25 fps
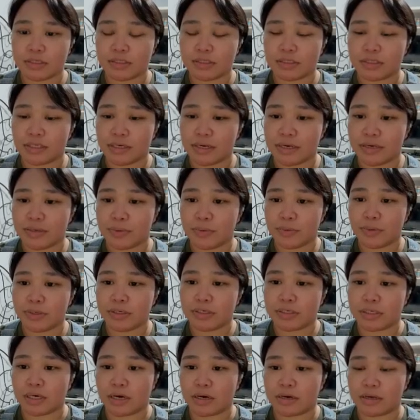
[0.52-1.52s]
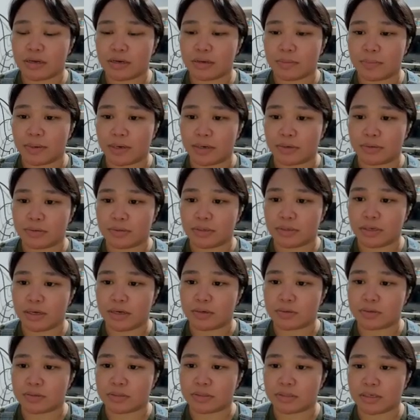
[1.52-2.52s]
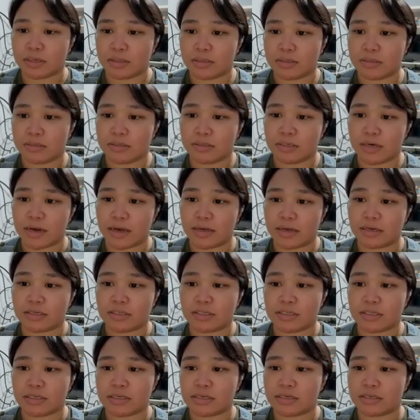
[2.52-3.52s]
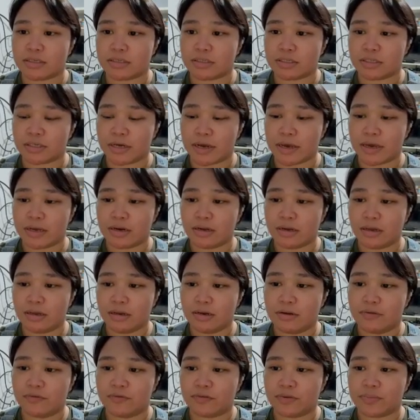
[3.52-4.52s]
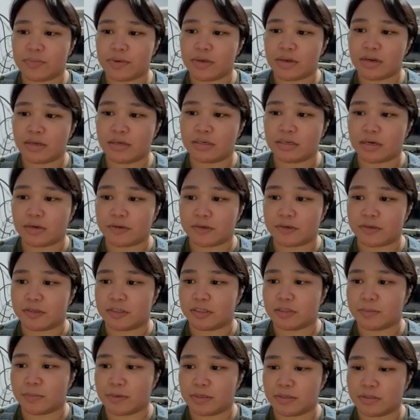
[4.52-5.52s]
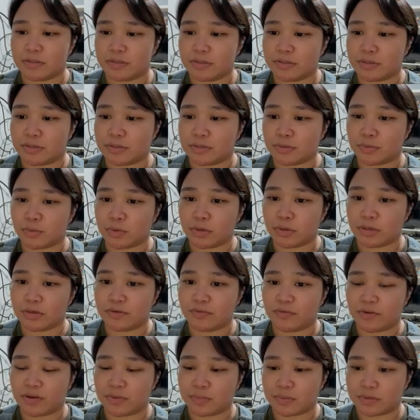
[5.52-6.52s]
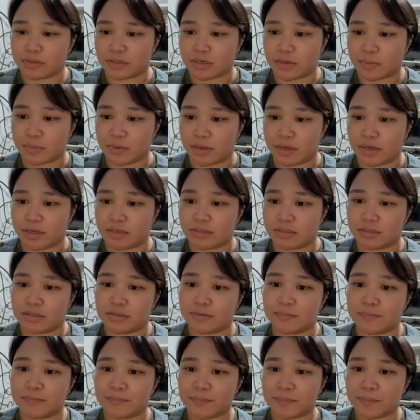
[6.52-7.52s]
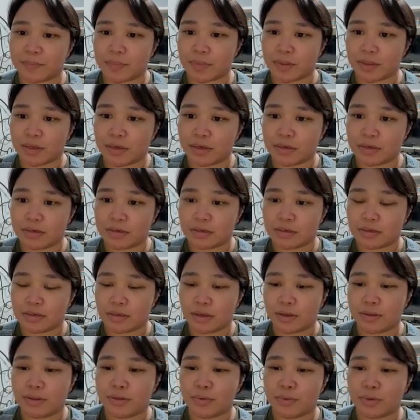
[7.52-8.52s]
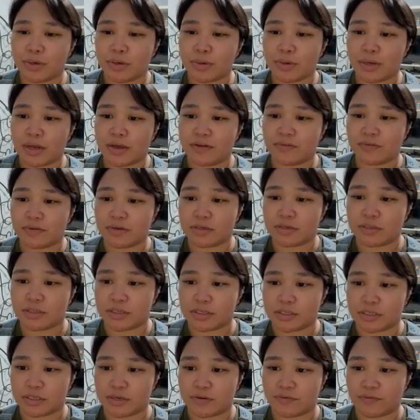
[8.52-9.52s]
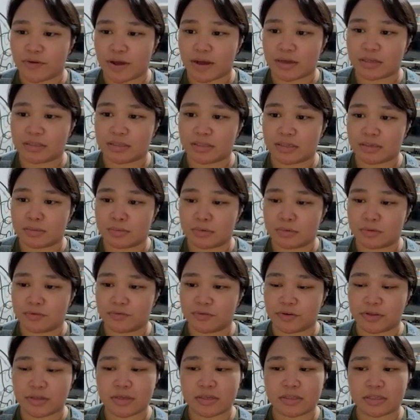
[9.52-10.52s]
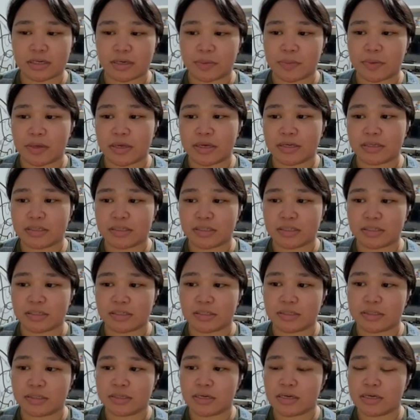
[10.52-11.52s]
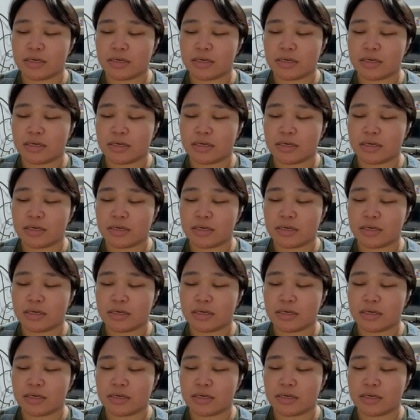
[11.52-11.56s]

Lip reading: Today we are talking about how cellular energy is created from eating Dr. Spencer's world-famous cupcakes. Although we don't have a nutrition facts label for these cupcakes, let's